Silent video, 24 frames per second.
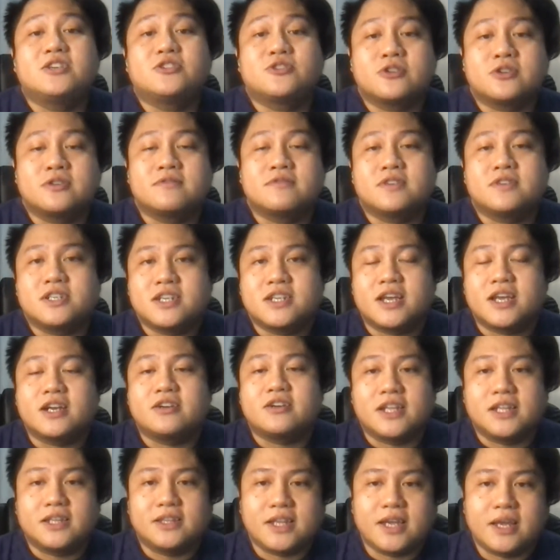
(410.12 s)
and a
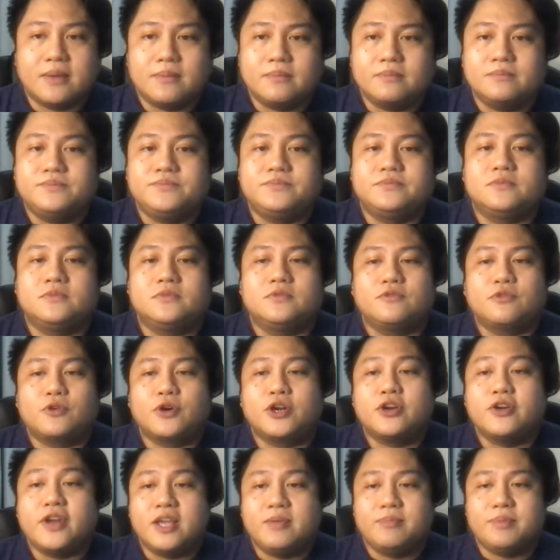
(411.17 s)
server-side runtime
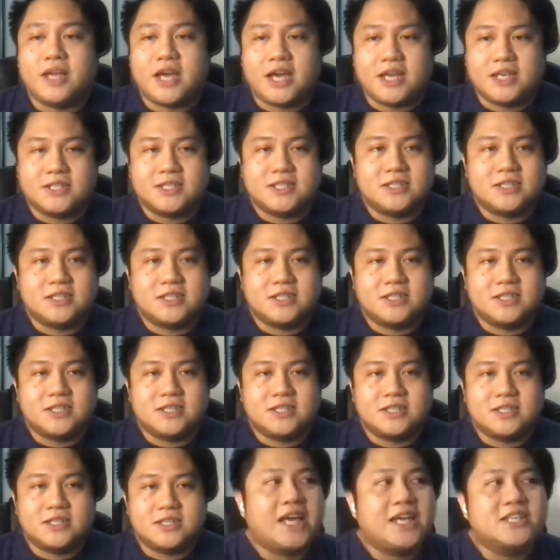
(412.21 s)
for your APIs.
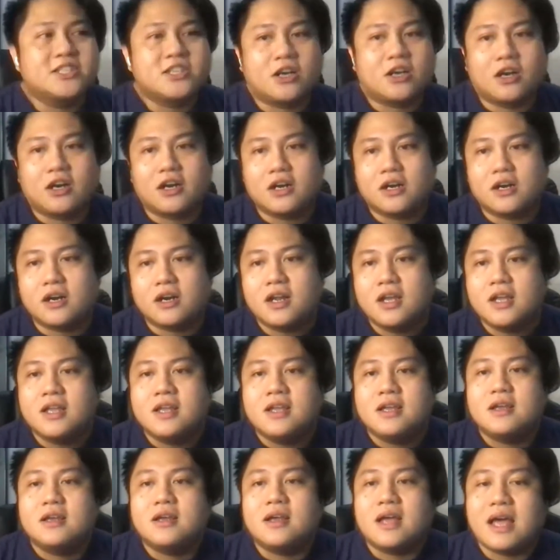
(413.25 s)
APIs are
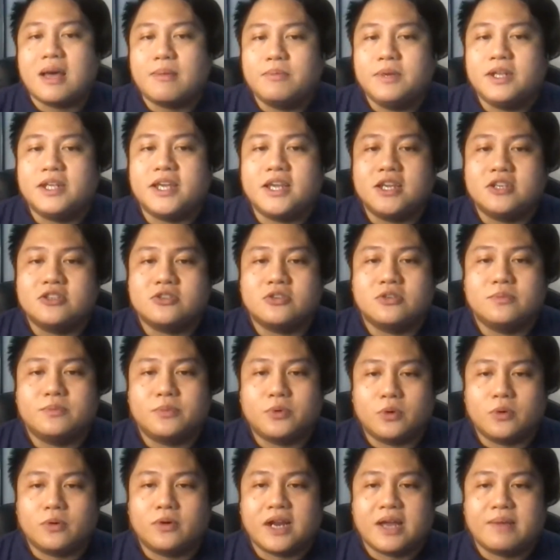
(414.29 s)

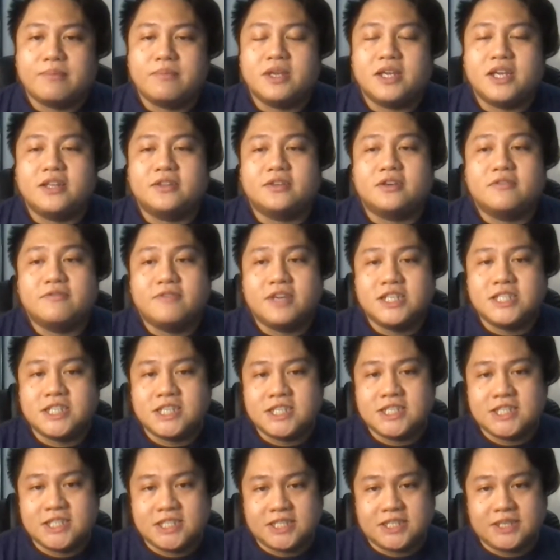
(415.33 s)
application programming
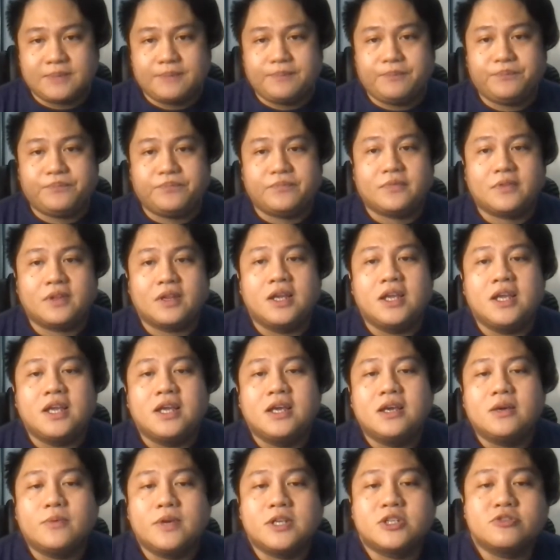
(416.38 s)
interfaces,
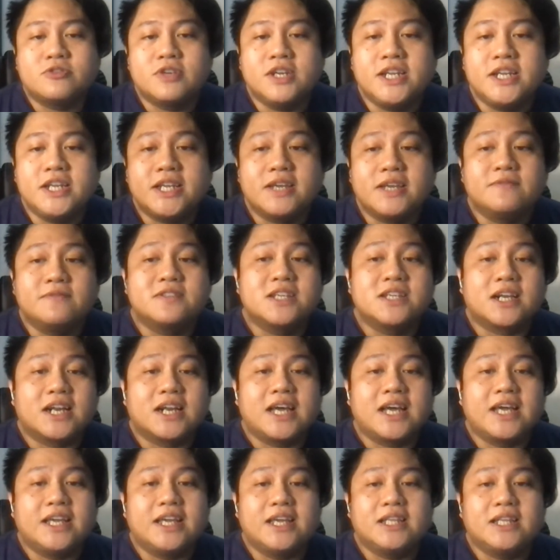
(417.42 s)
which really gives
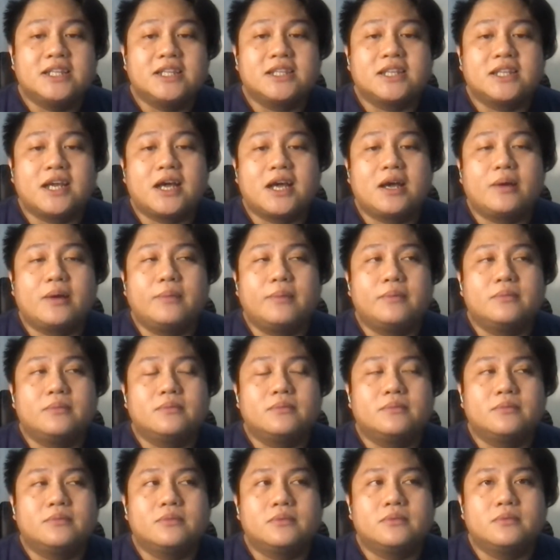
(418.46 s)
the client
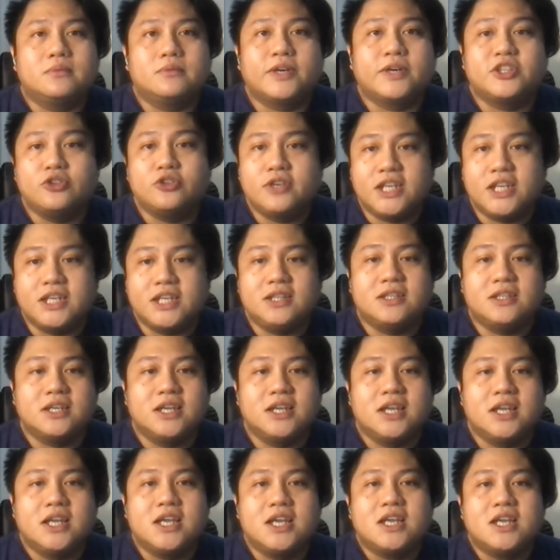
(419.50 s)
what you
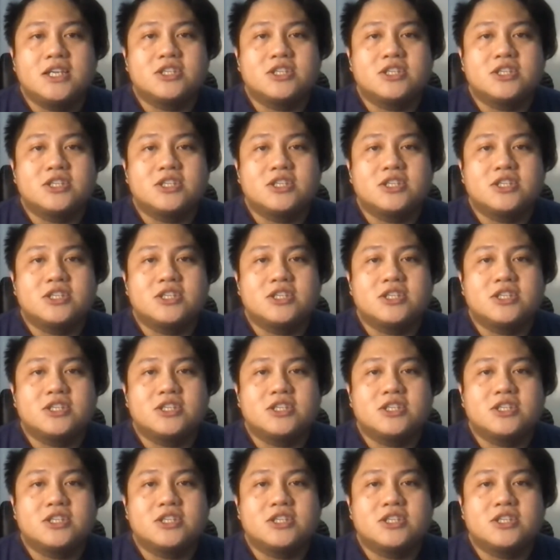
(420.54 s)
need.